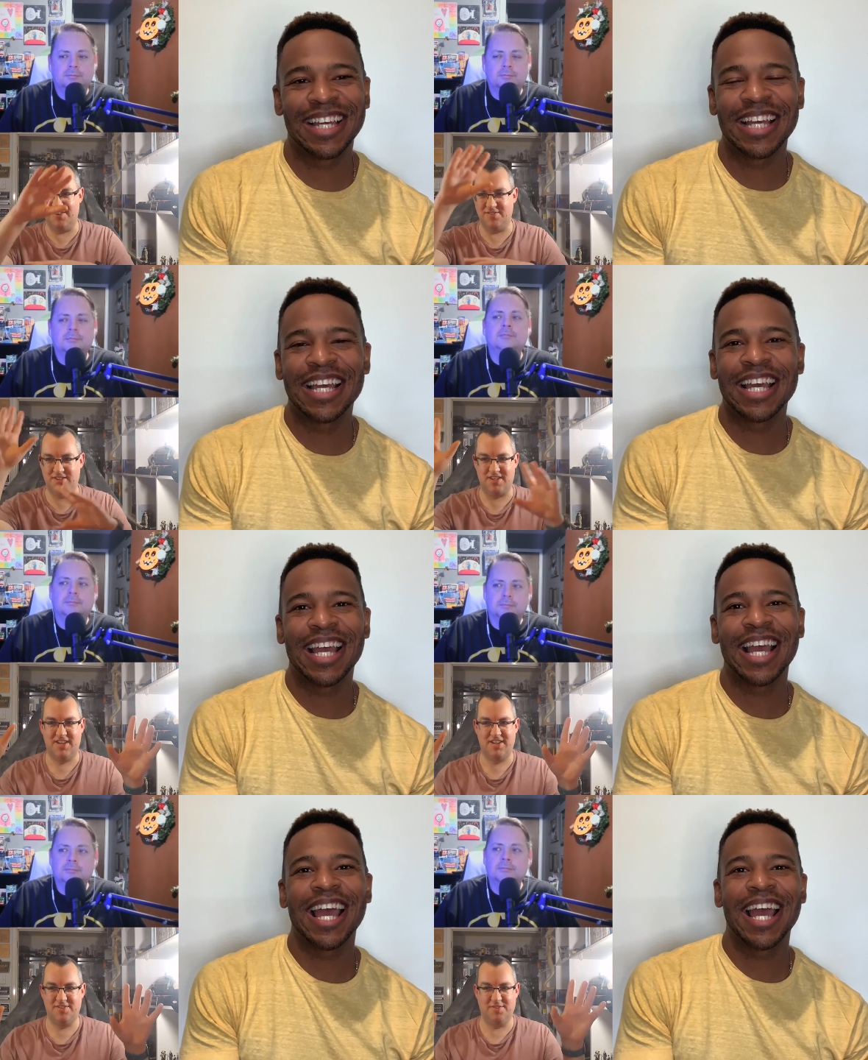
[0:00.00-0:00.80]
Speaker 1: and
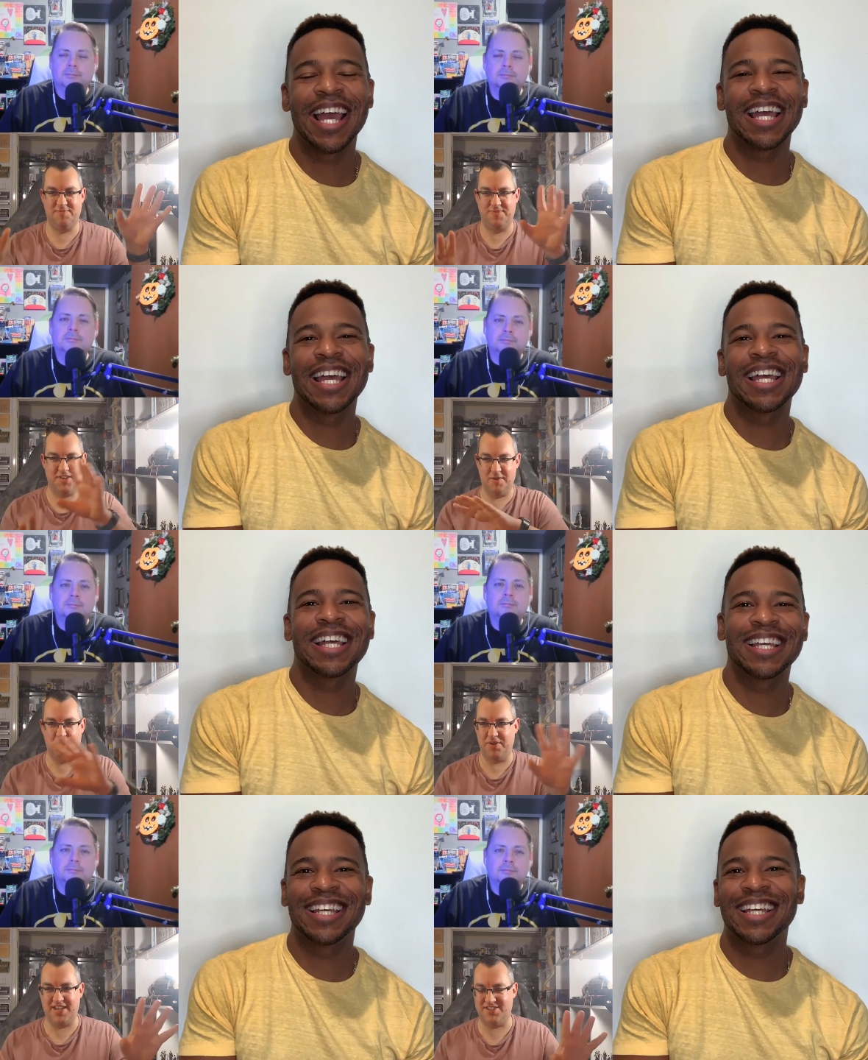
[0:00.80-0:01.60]
the the
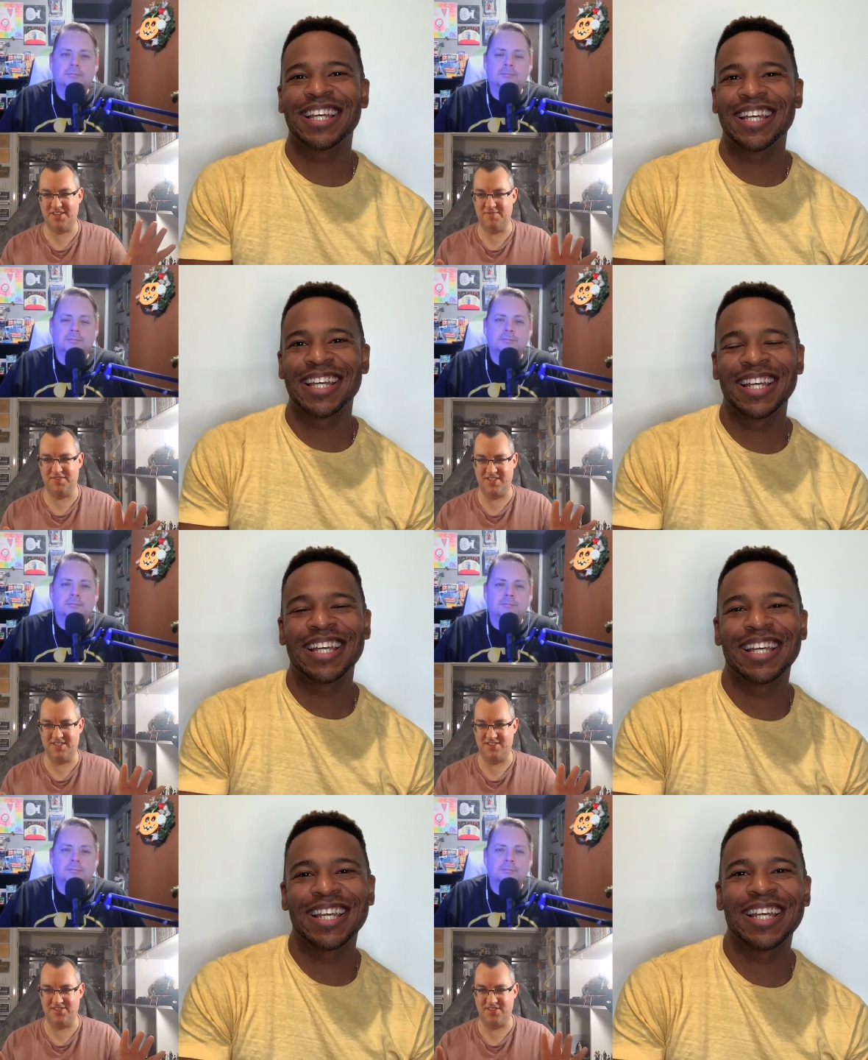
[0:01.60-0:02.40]
complexity of
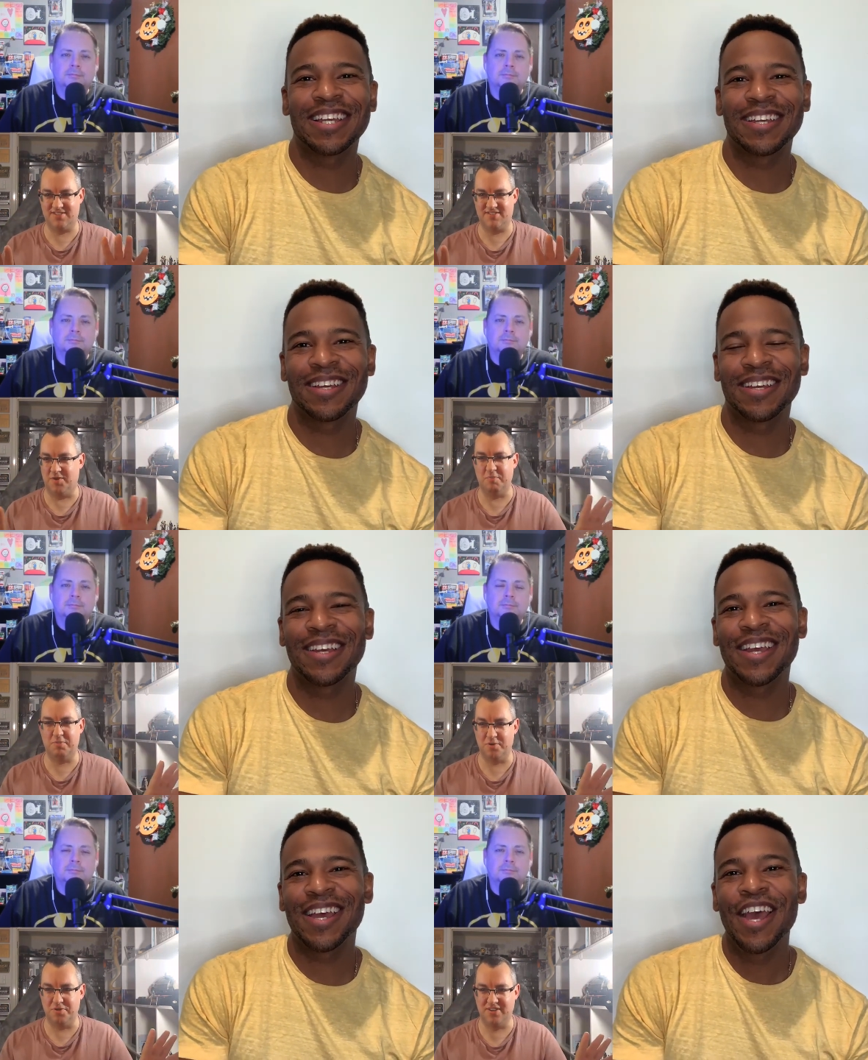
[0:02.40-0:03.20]
this is just not
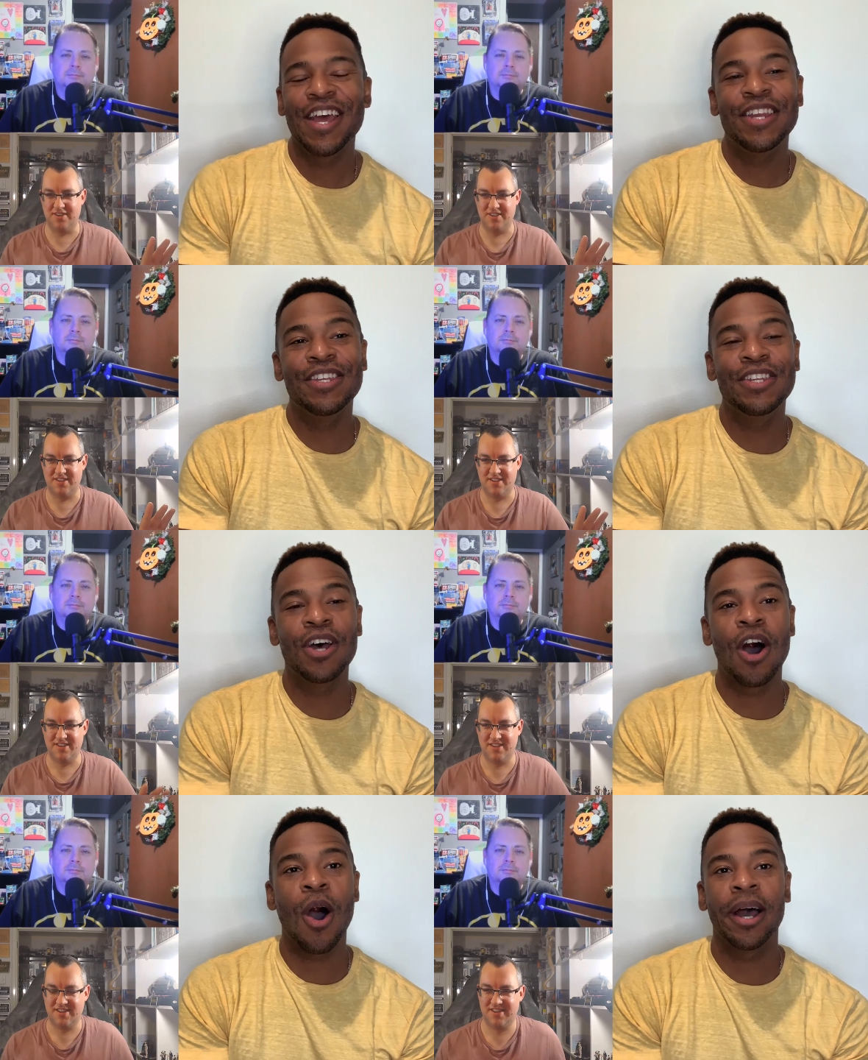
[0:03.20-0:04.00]
important"?
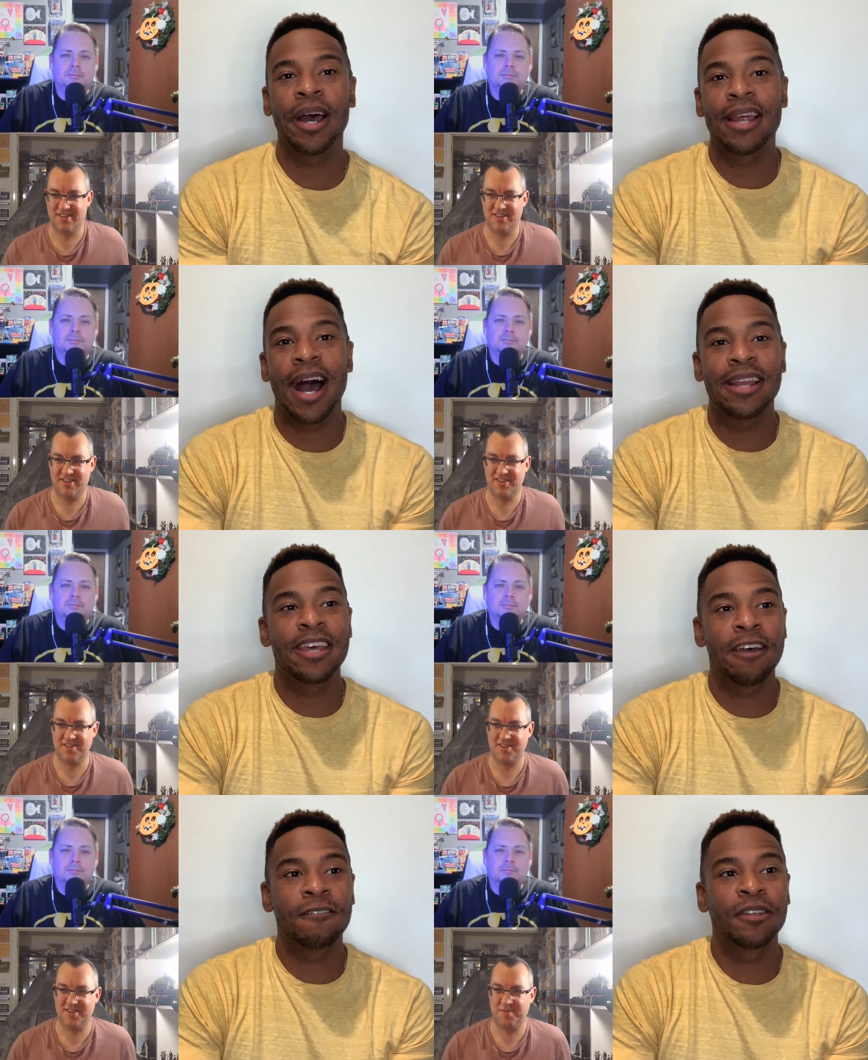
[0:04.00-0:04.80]
Speaker 2: No, I, I
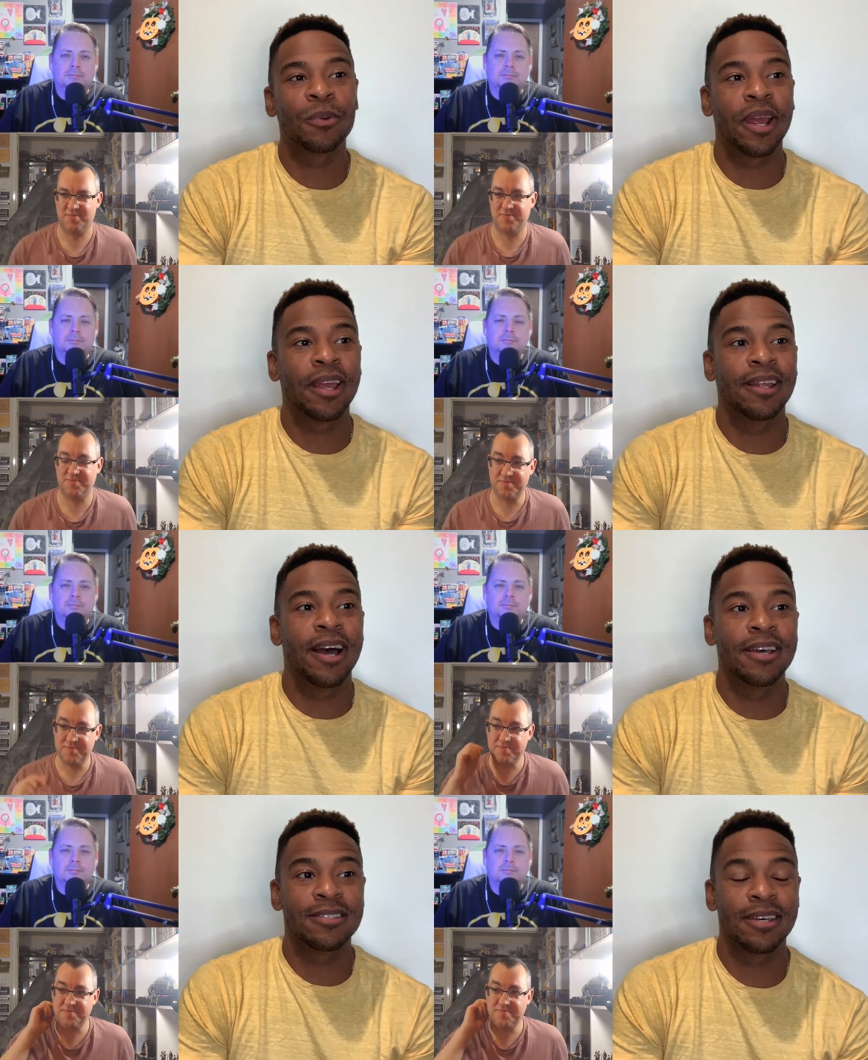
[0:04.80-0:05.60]
definitely
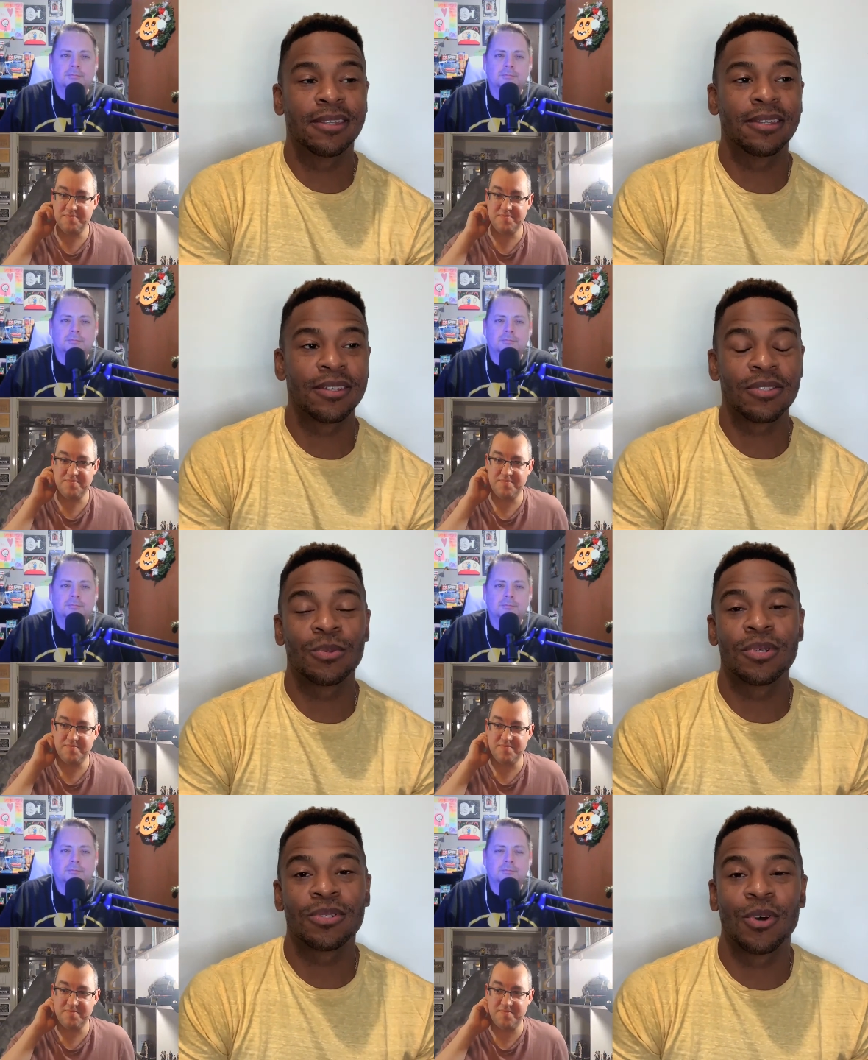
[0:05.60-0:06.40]
recognized that this
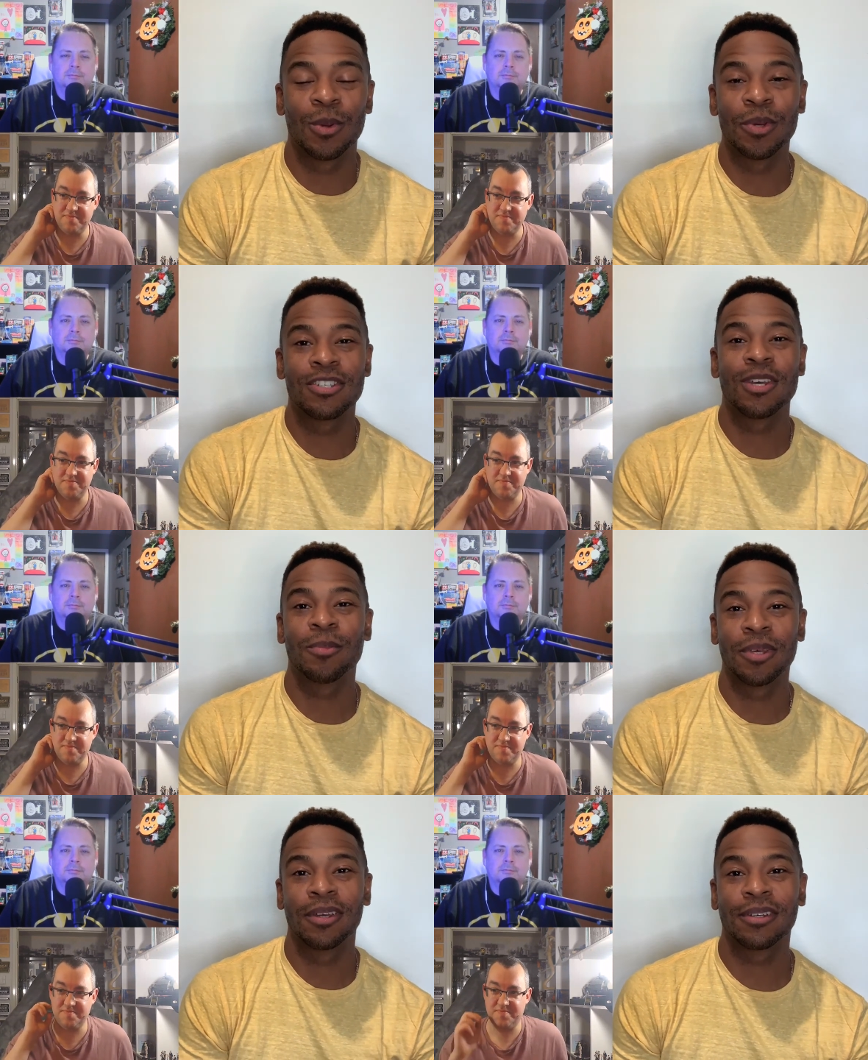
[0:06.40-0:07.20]
was going to be
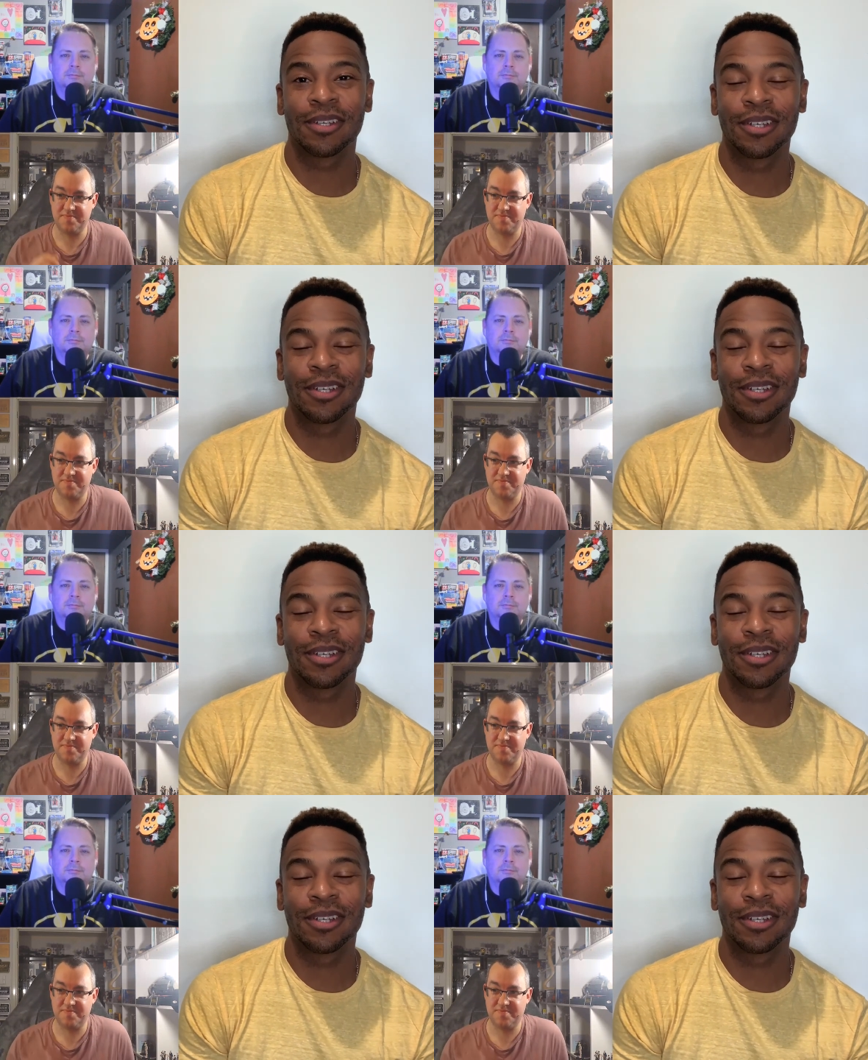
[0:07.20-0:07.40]
something